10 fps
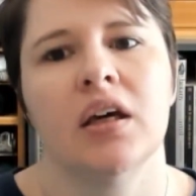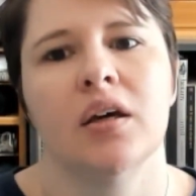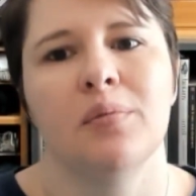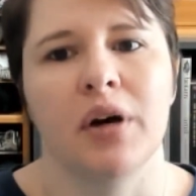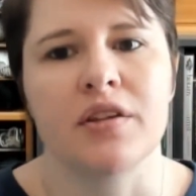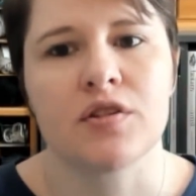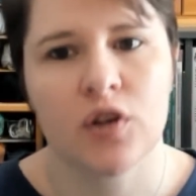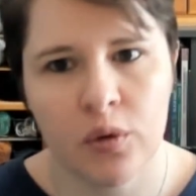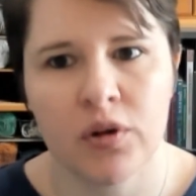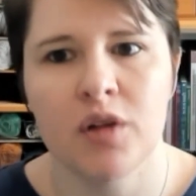But
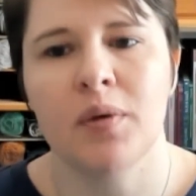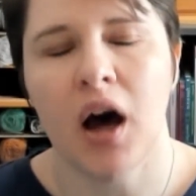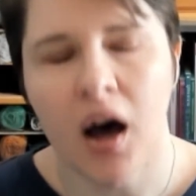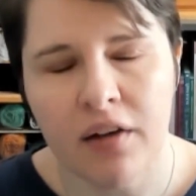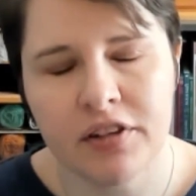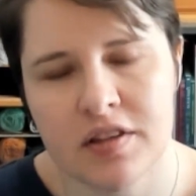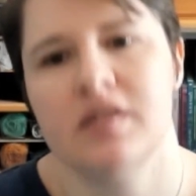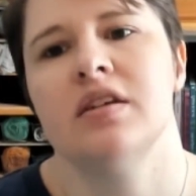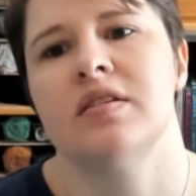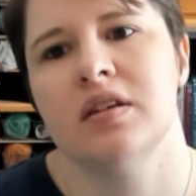scope creep often
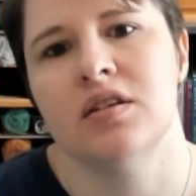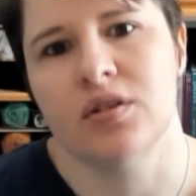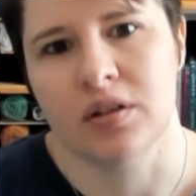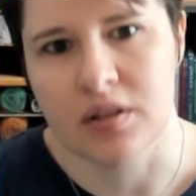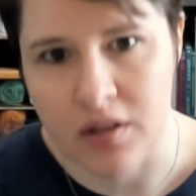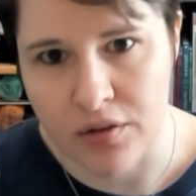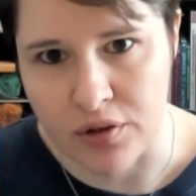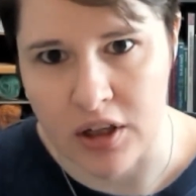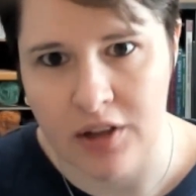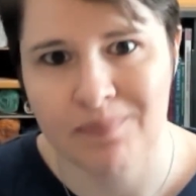sneaks in during
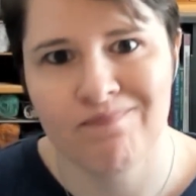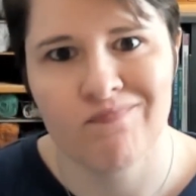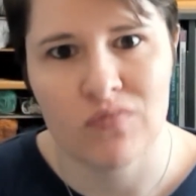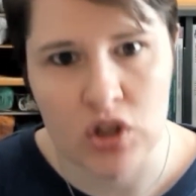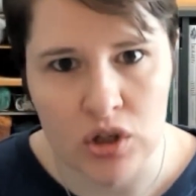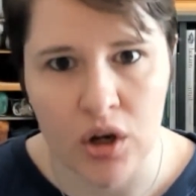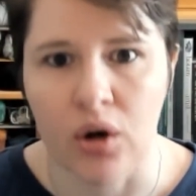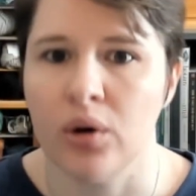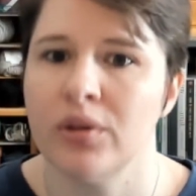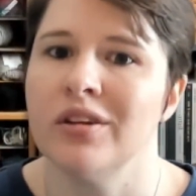delivery.
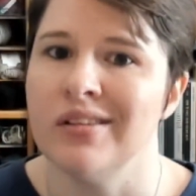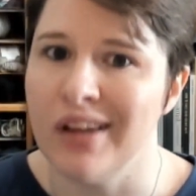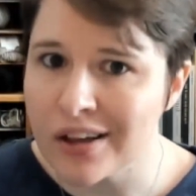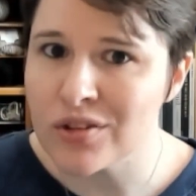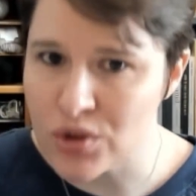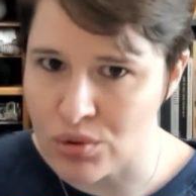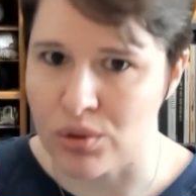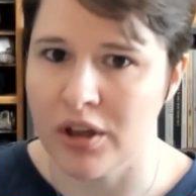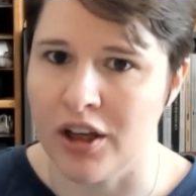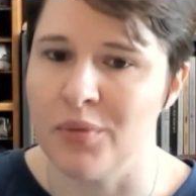So the next
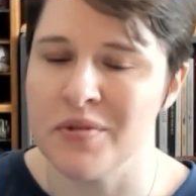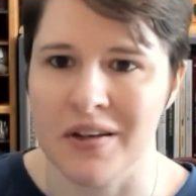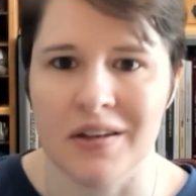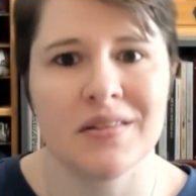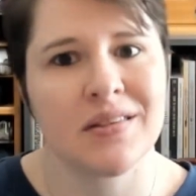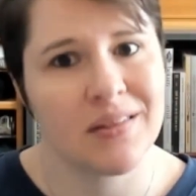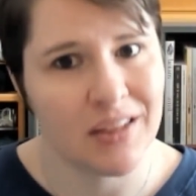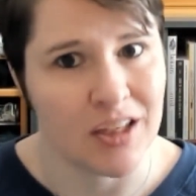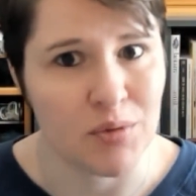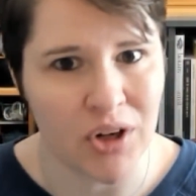tool helps us
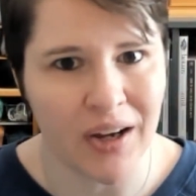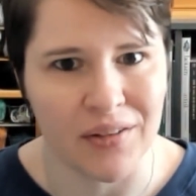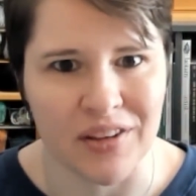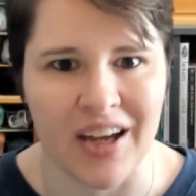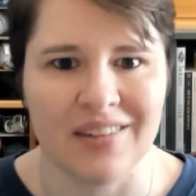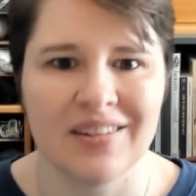keep track of that.